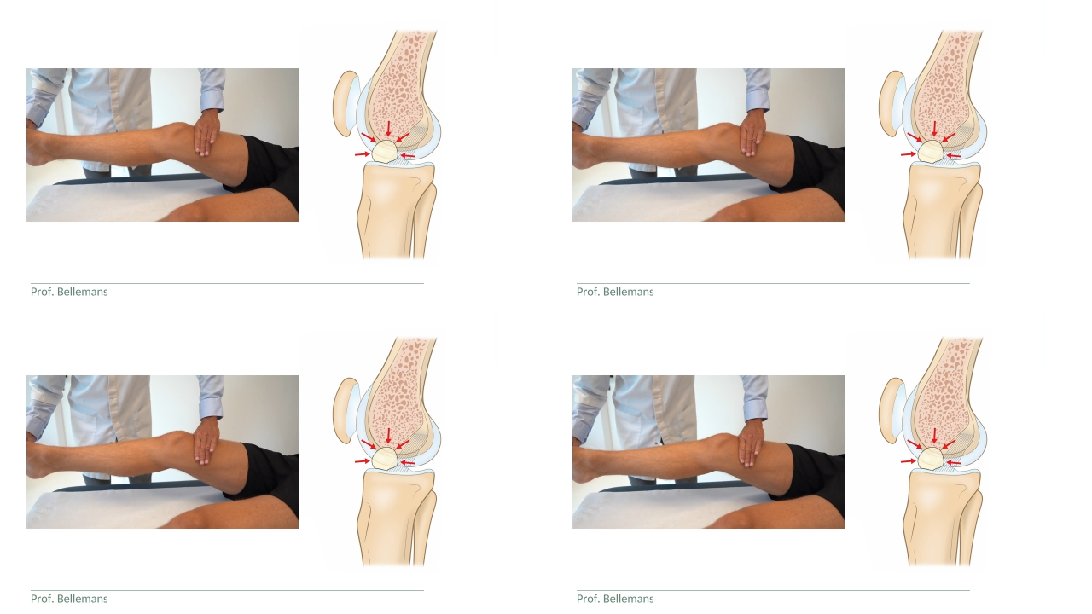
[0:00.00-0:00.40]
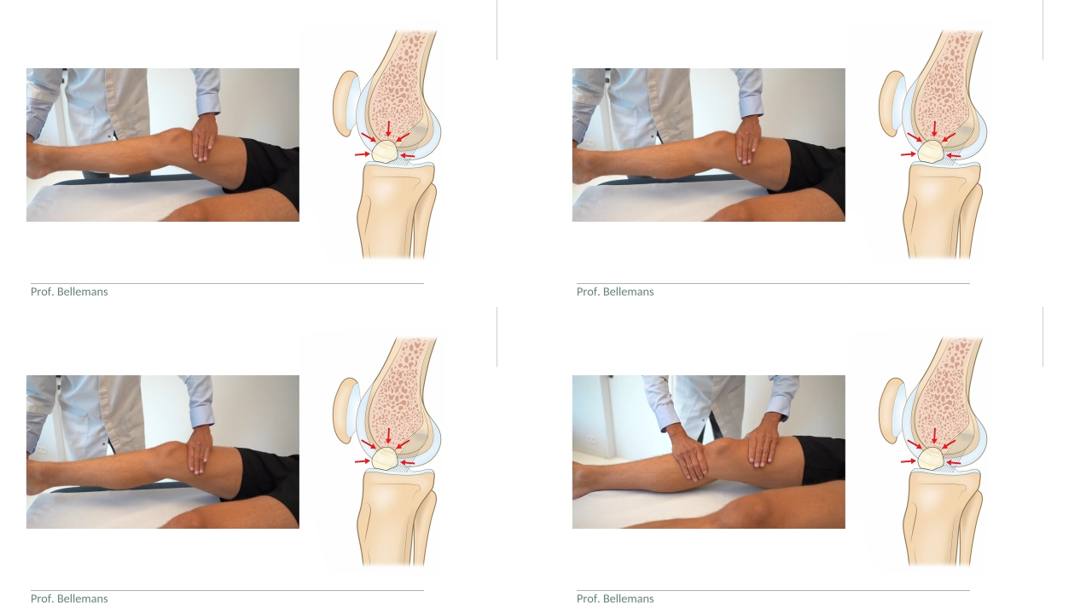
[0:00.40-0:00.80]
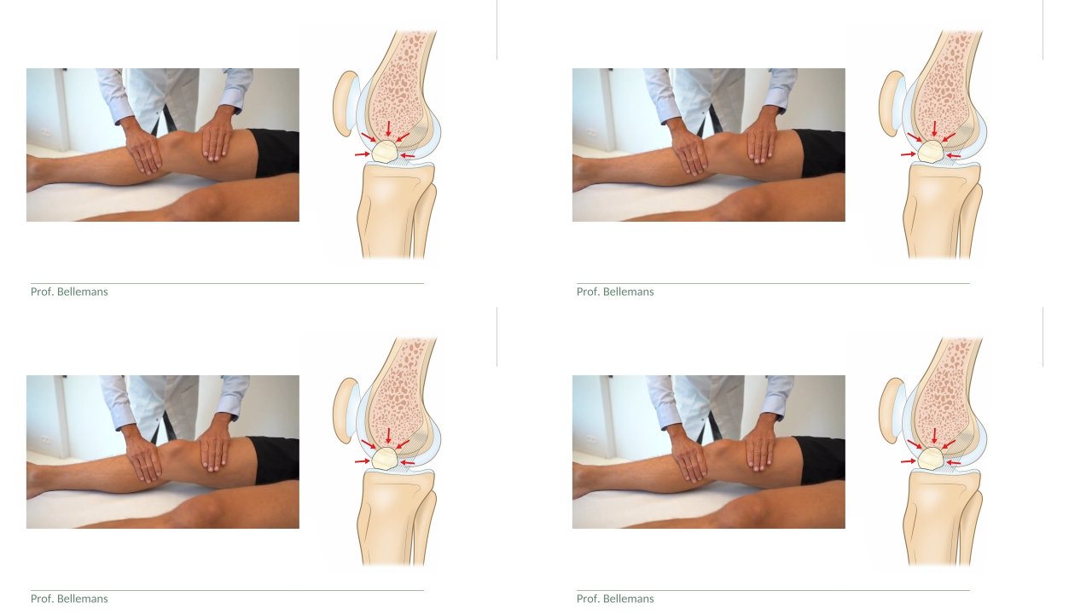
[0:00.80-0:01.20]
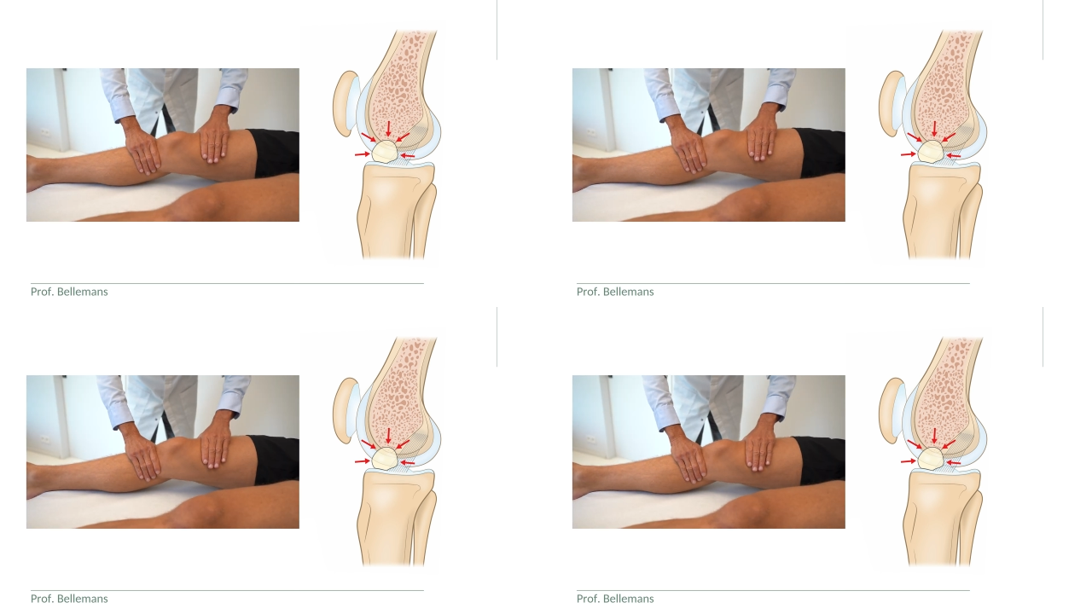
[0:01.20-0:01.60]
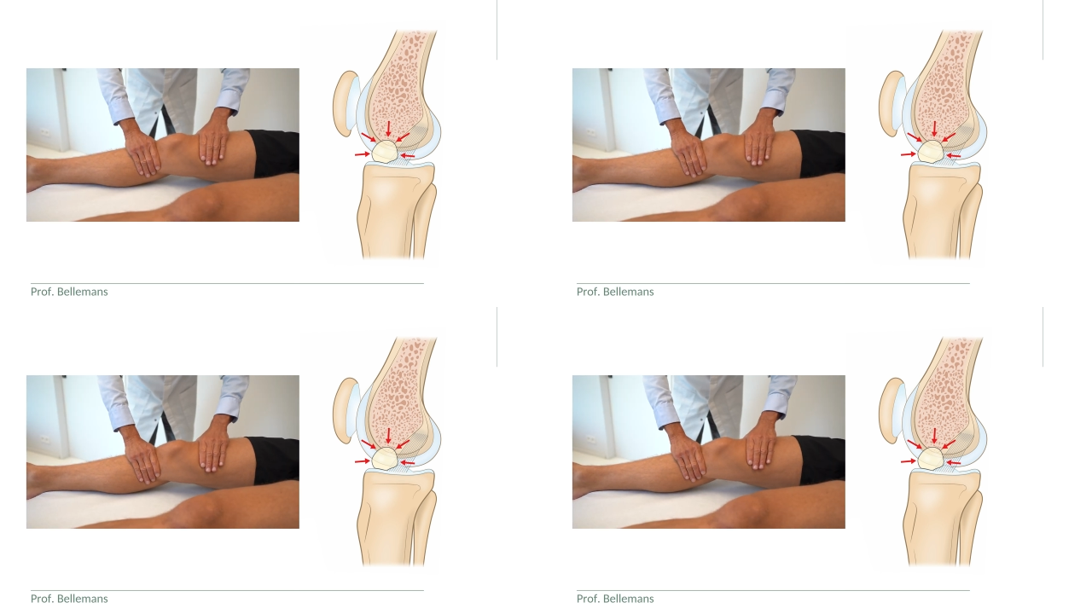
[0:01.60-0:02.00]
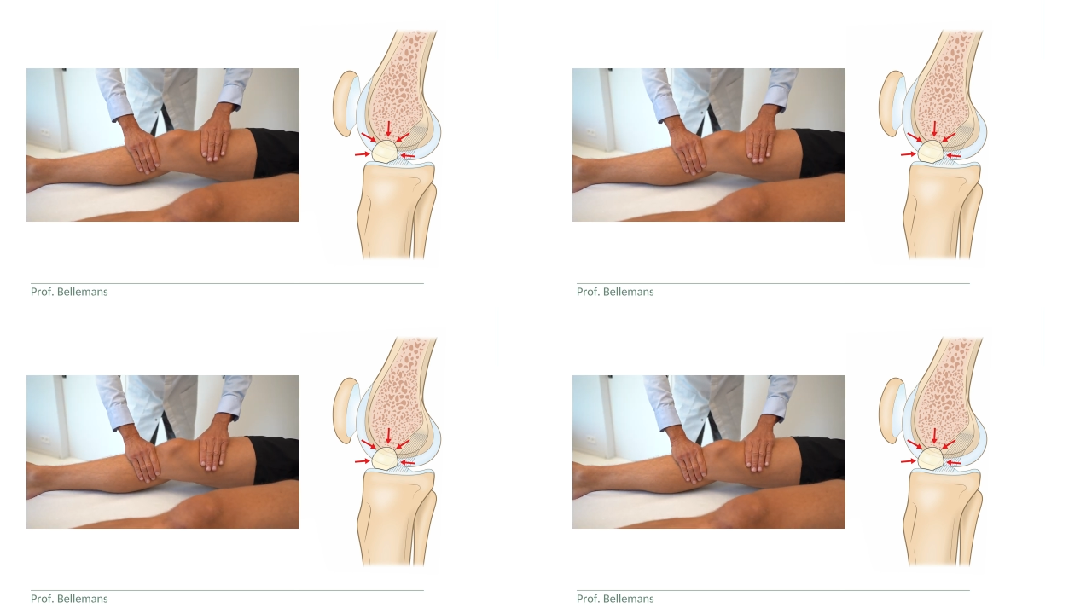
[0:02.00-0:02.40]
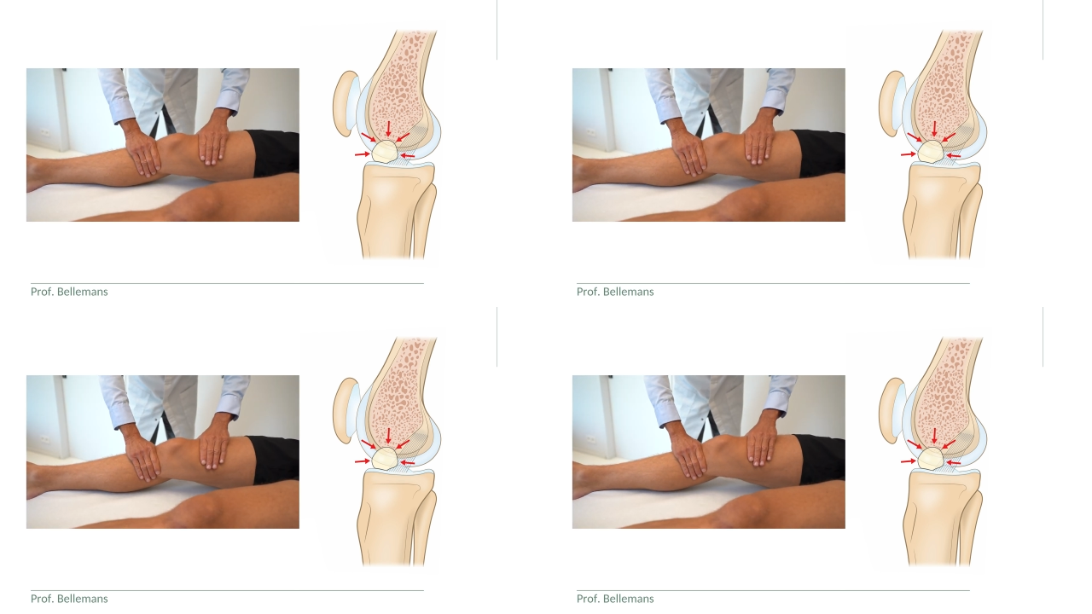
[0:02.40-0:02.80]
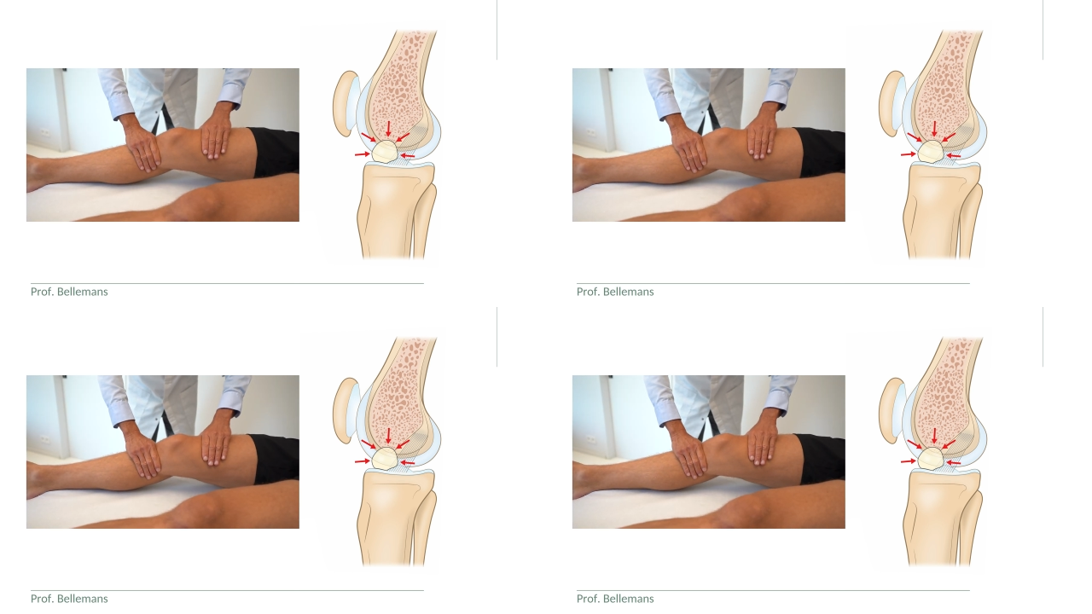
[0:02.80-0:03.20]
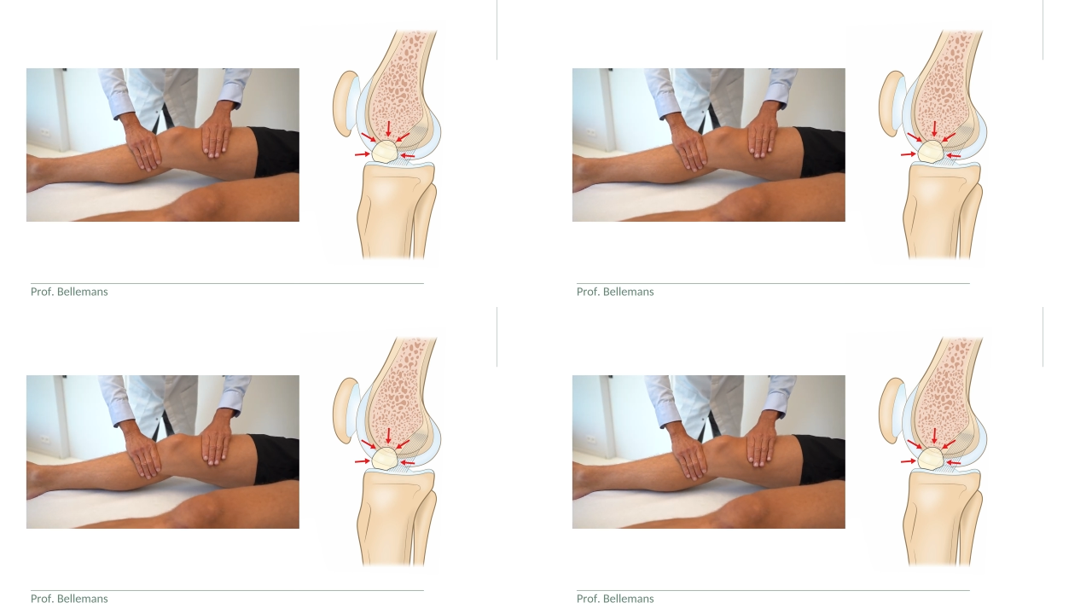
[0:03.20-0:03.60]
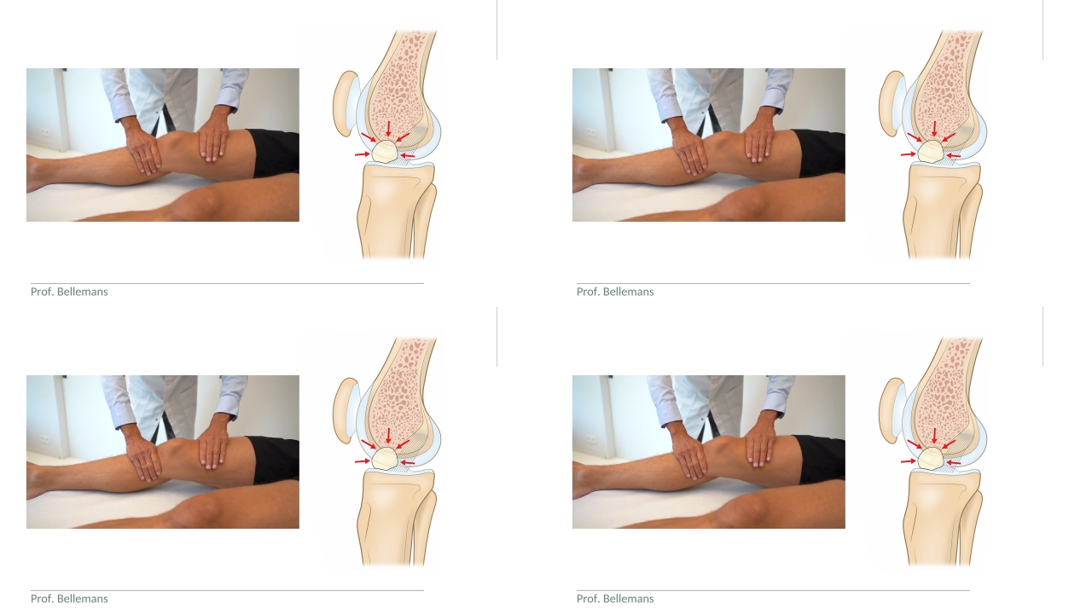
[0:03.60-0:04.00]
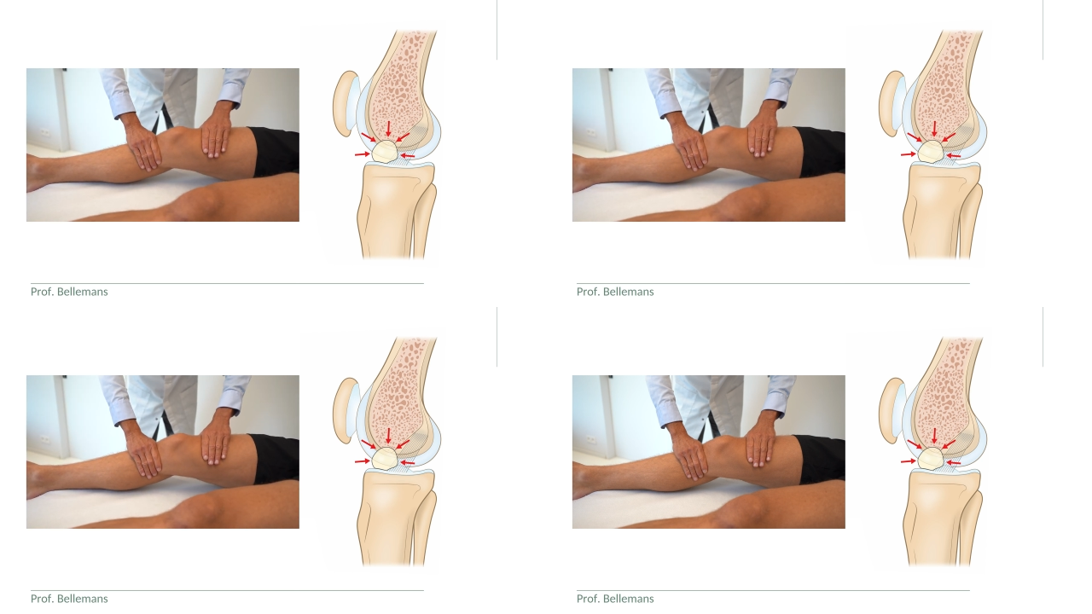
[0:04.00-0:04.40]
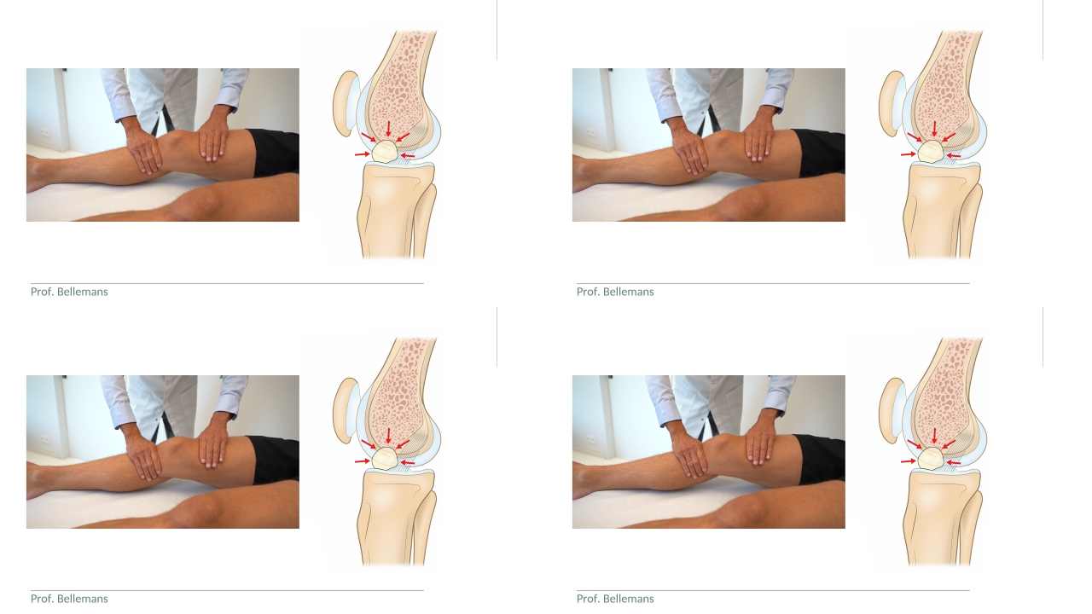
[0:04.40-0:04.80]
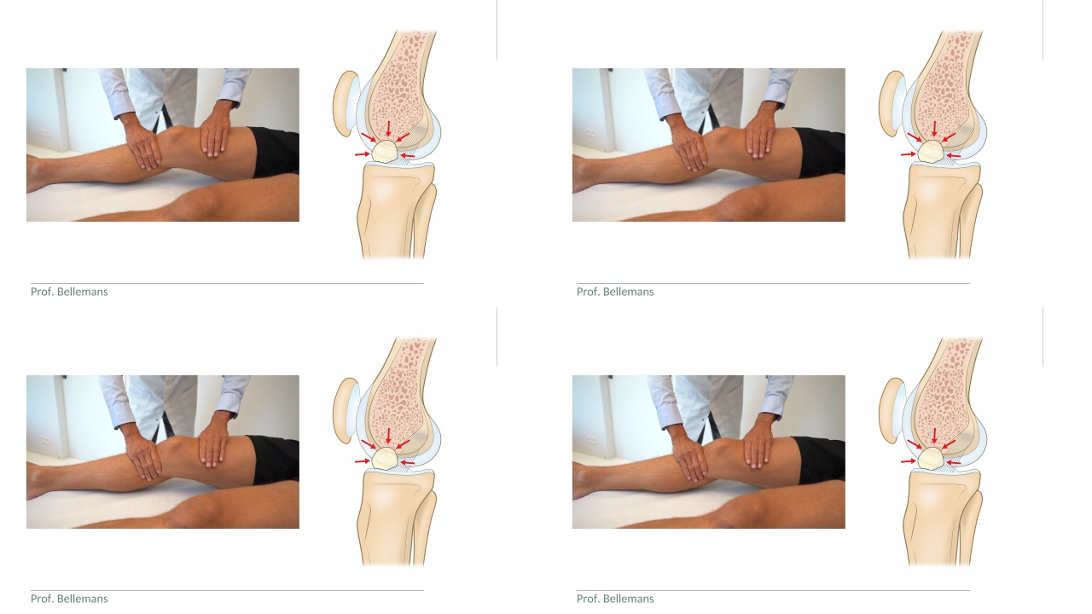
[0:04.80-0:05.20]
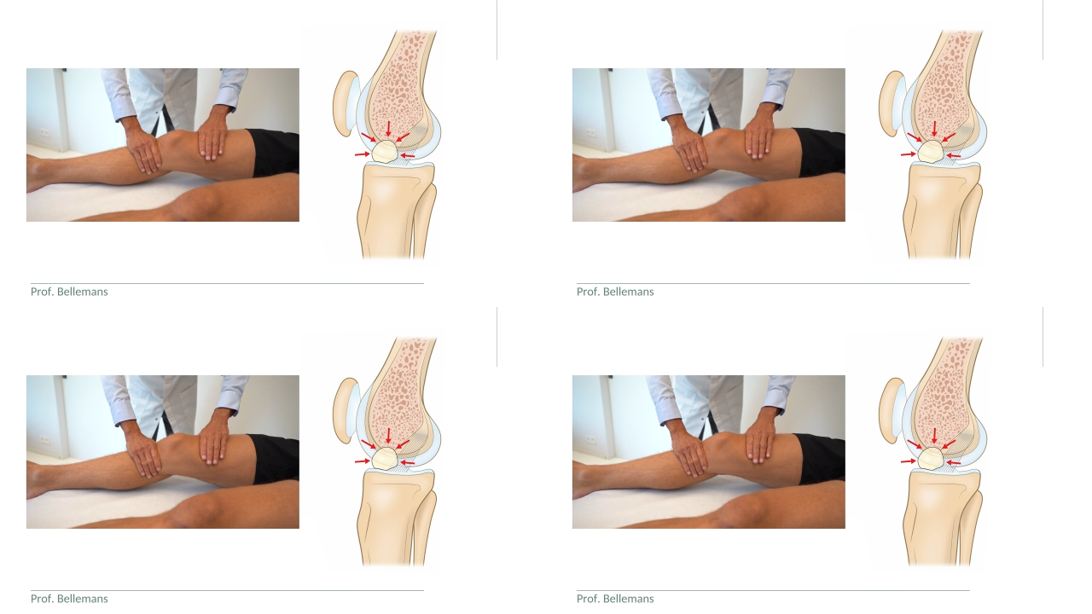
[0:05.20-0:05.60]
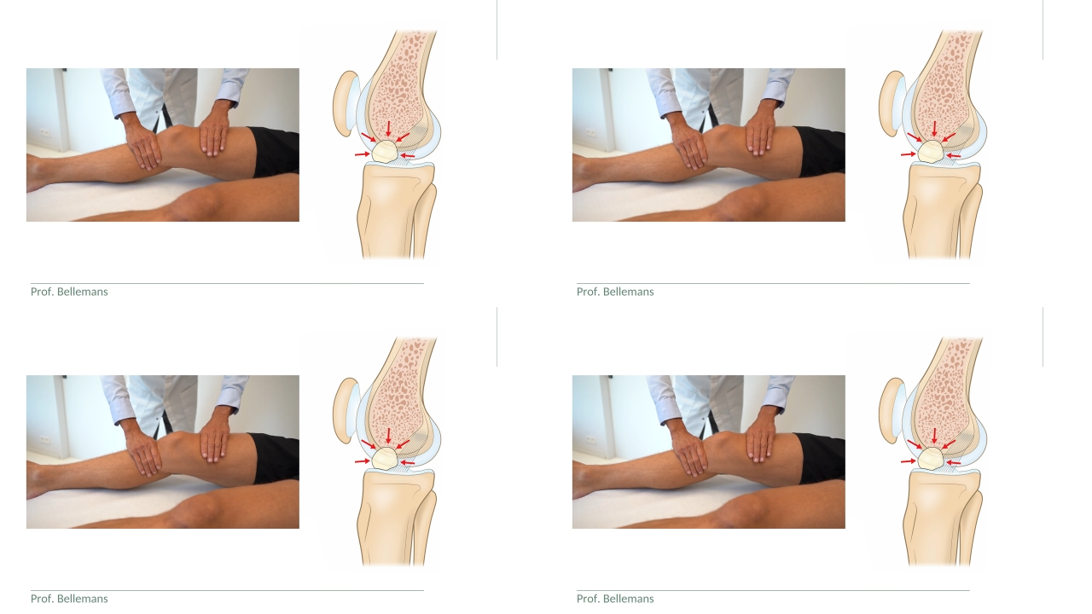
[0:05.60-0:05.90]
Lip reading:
(no speaker visible)